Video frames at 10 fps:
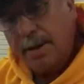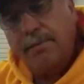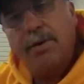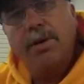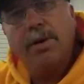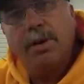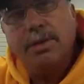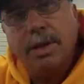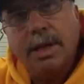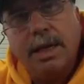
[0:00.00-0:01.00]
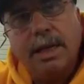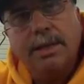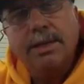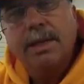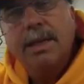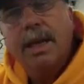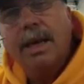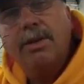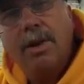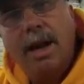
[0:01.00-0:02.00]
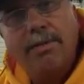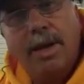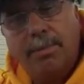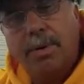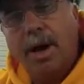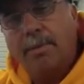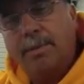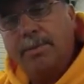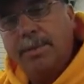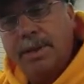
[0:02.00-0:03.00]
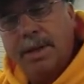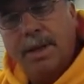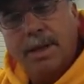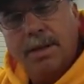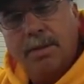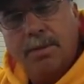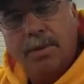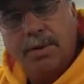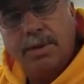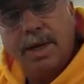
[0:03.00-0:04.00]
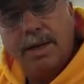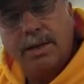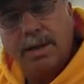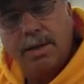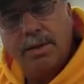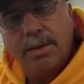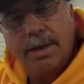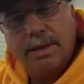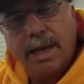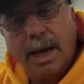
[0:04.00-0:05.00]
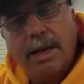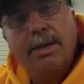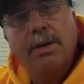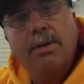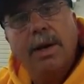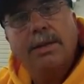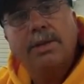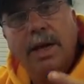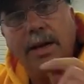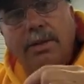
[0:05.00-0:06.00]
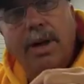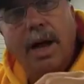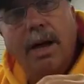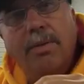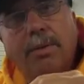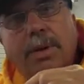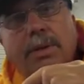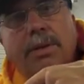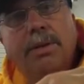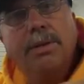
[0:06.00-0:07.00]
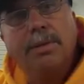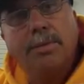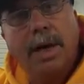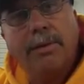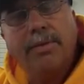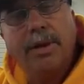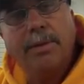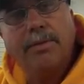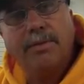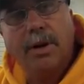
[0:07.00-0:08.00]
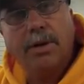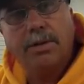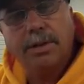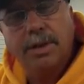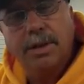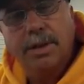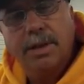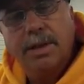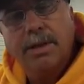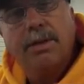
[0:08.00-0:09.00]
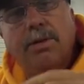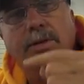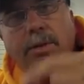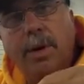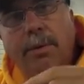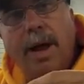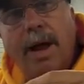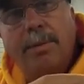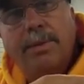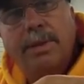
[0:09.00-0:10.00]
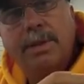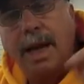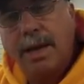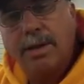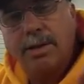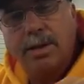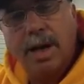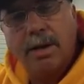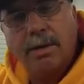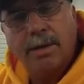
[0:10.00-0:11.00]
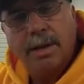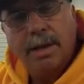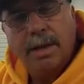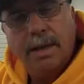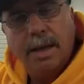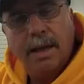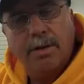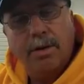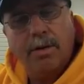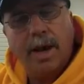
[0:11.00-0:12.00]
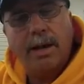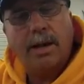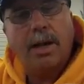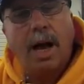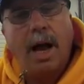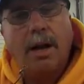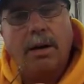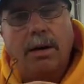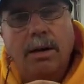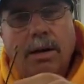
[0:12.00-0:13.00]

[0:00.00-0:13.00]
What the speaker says: if you're using these and you have that problem, what you need to do is tie you a snail knot with some monofilament first. Use 3 wraps, tie your snail, and you create a collar